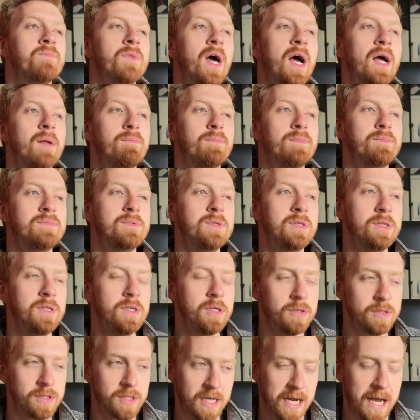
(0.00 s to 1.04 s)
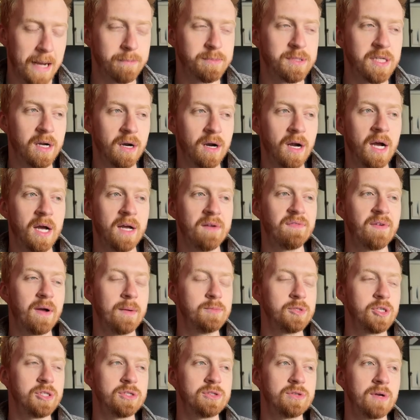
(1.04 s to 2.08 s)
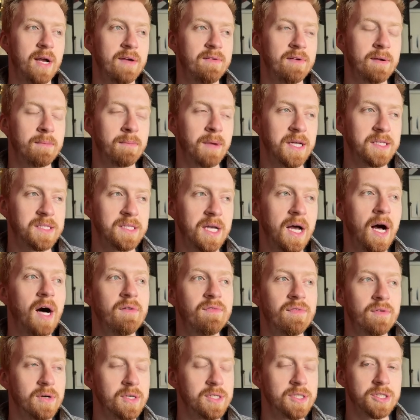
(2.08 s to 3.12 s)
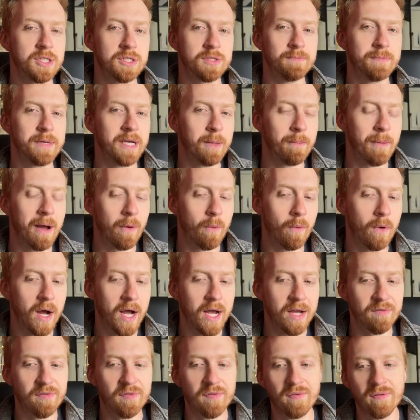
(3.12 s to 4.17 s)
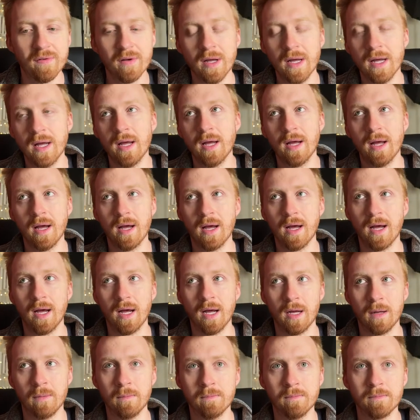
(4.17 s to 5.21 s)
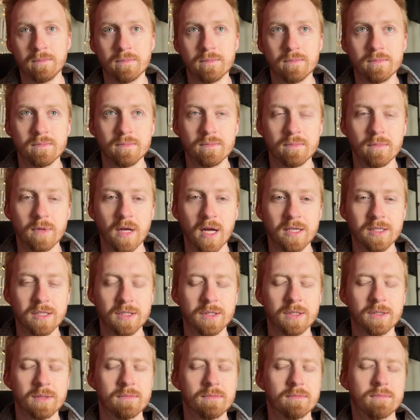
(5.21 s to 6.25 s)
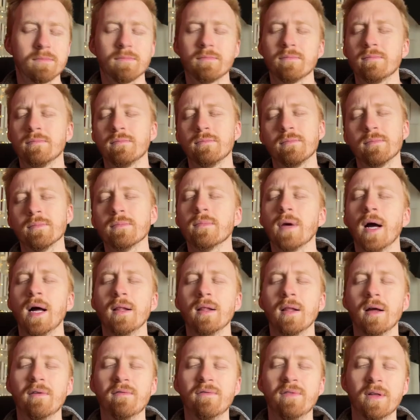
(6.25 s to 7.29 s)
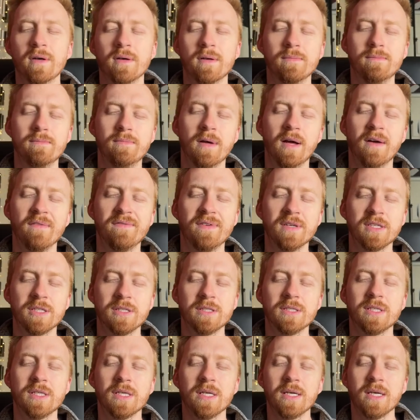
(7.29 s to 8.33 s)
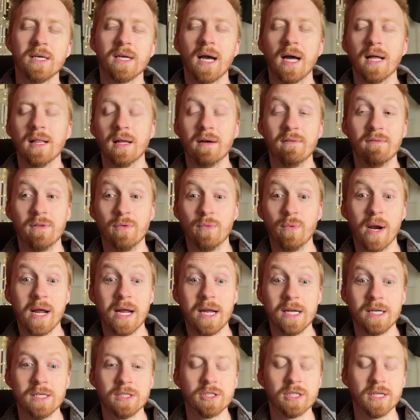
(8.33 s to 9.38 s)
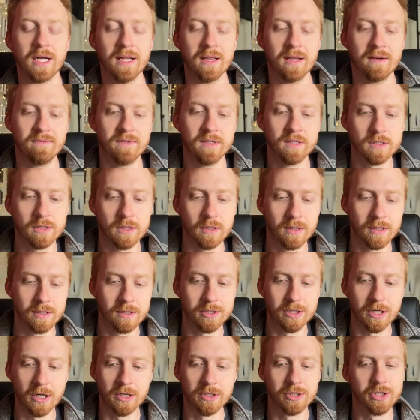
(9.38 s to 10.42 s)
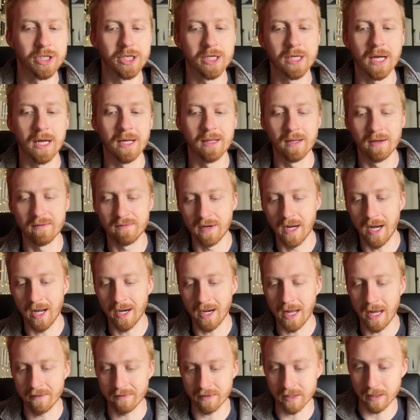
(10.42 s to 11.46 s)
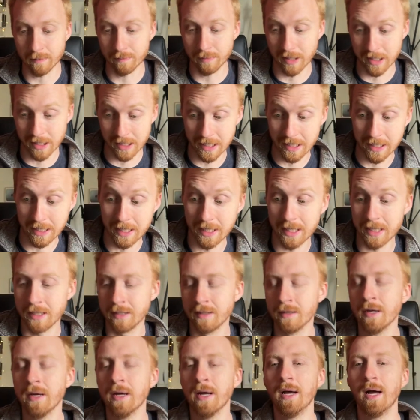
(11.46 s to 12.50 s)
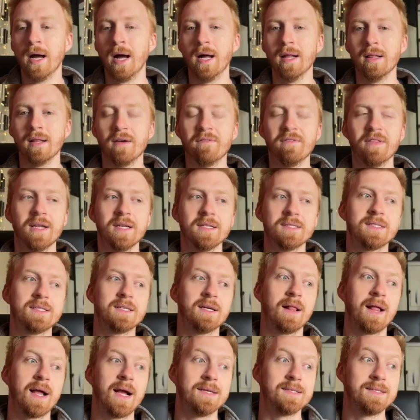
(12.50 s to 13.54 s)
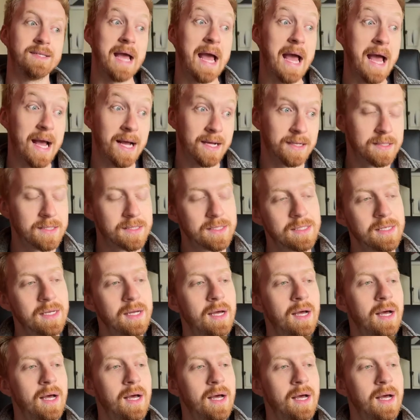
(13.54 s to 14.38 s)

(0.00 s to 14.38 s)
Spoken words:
I'd use an Aptera if I'm just driving myself or it's just me and my wife. I love the efficiency. I love the range. I love the solar charging. I love not having to plug it in. I love that it still has NACS.